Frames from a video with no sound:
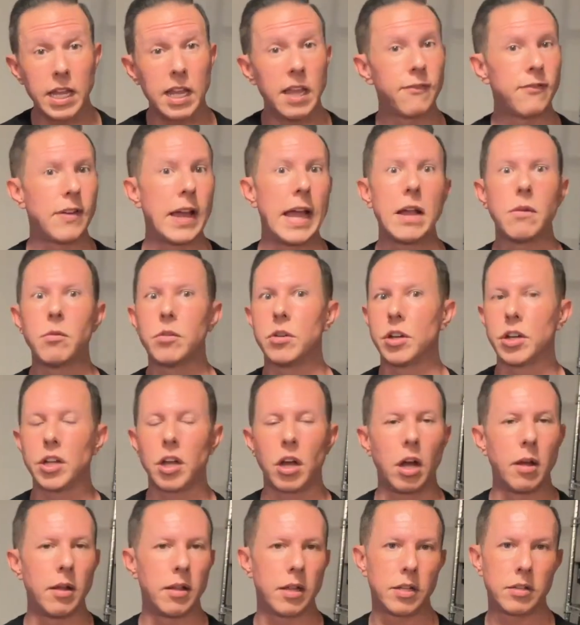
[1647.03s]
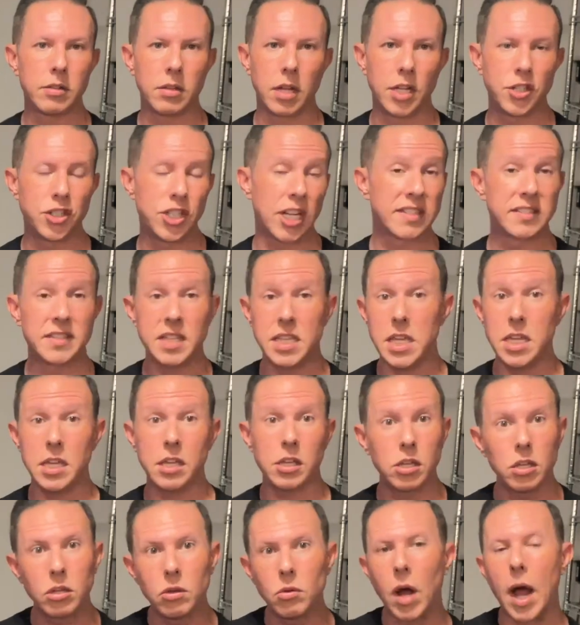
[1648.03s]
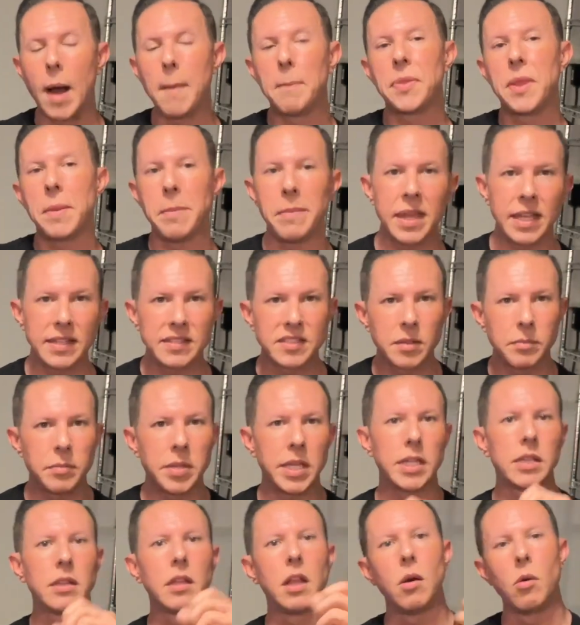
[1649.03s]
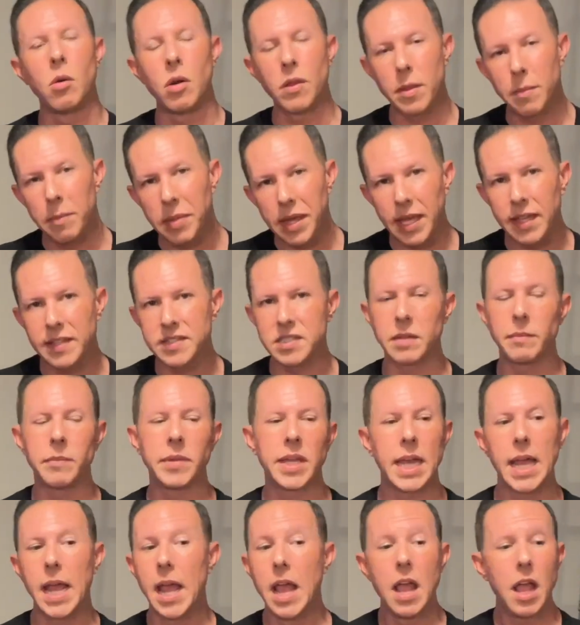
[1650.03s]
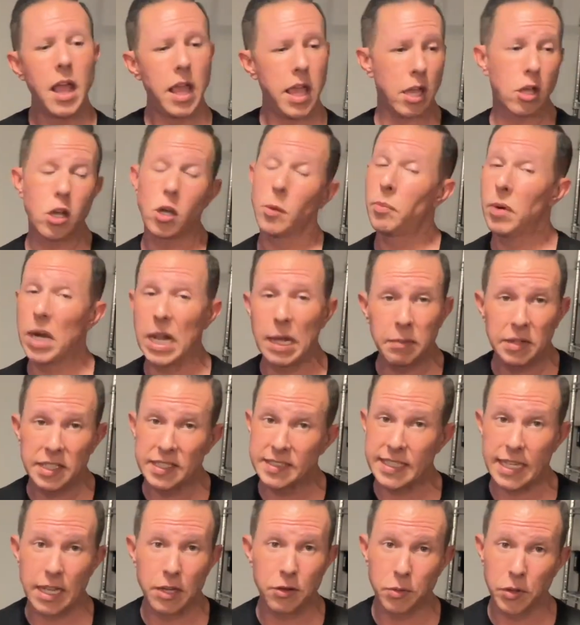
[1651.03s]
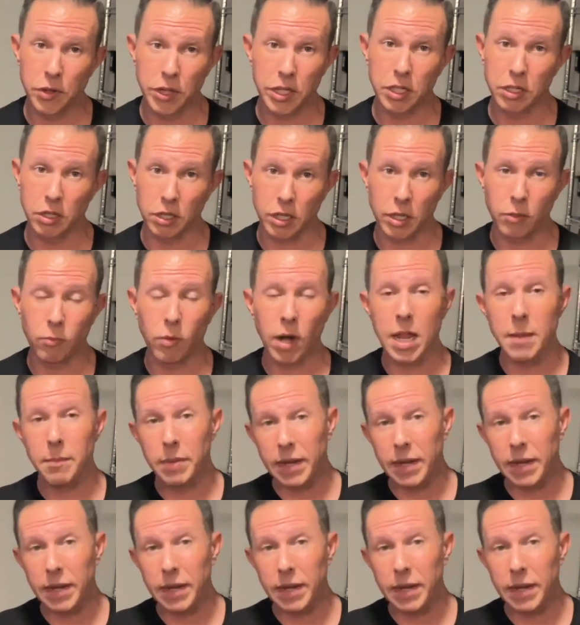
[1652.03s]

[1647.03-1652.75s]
If I were to adjust the EQ up the mids a bit, lower the bass a bit, it could probably sound really good, right?